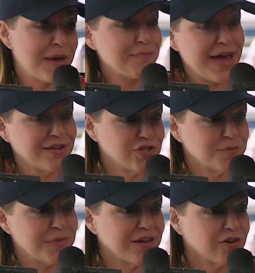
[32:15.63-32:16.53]
my
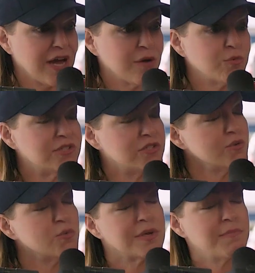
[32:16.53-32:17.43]
magic maker. And we
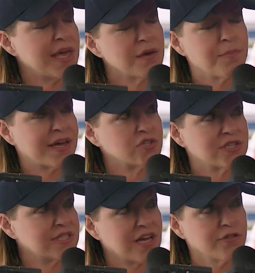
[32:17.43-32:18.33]
make
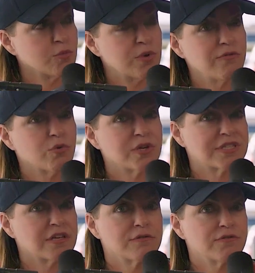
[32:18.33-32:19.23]
magic together. We've
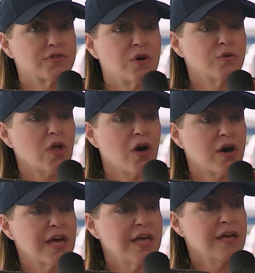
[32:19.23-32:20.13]
worked together for so
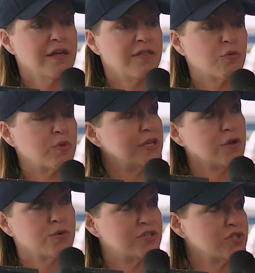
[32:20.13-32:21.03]
long that we
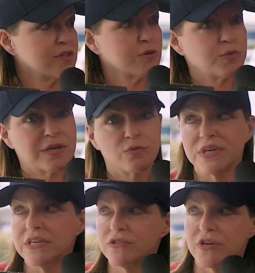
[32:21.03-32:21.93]
know each other, we
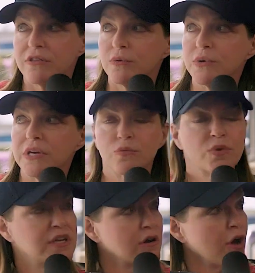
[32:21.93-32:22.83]
can read each other, we
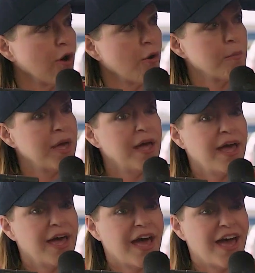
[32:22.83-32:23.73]
can read a home.
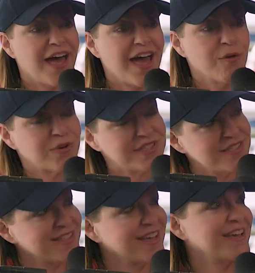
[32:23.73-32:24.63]
And
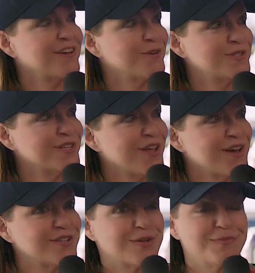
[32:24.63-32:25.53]
once it goes to
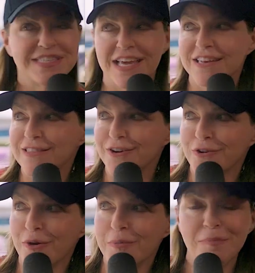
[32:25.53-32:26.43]
launch, I'm standing
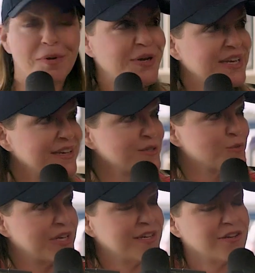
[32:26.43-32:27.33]
there and all my
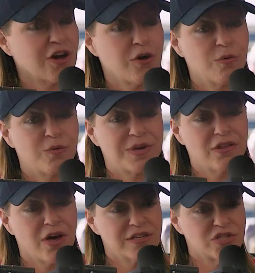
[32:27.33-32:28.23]
marketing's ready to go. When
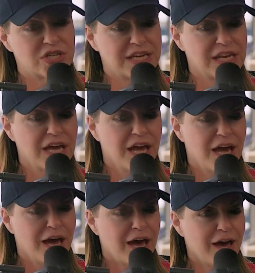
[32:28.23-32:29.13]
we launch it,
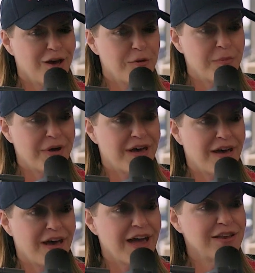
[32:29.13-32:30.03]
um,
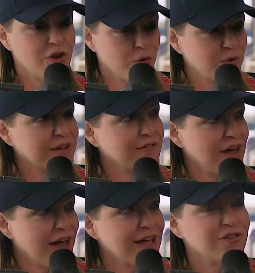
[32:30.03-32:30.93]
I know
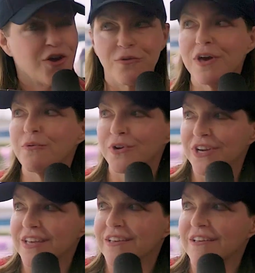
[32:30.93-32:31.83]
that
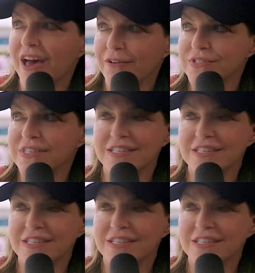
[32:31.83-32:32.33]
we're gonna have